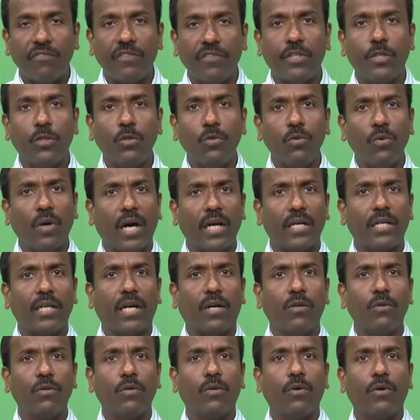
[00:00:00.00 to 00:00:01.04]
you are
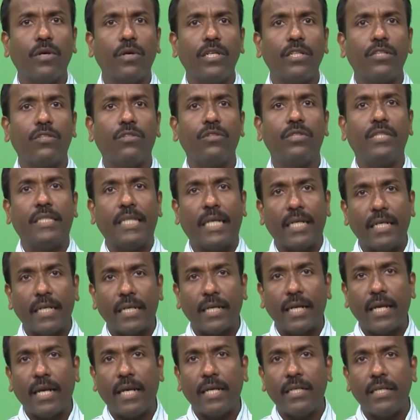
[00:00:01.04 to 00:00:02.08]
now going to
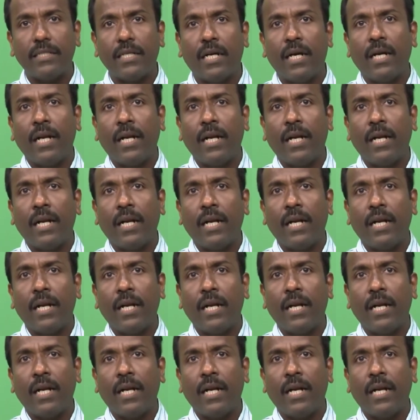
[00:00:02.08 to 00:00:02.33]
generate